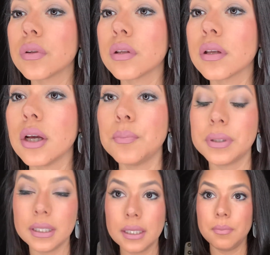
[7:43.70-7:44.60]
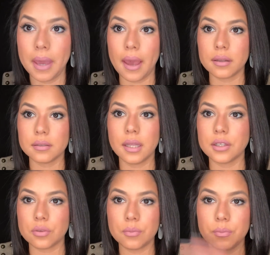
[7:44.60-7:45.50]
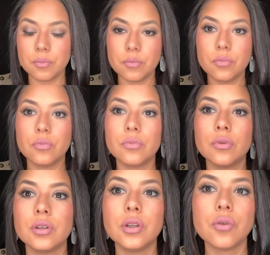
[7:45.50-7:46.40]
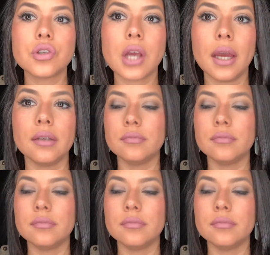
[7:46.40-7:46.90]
Completely matte, like no shine.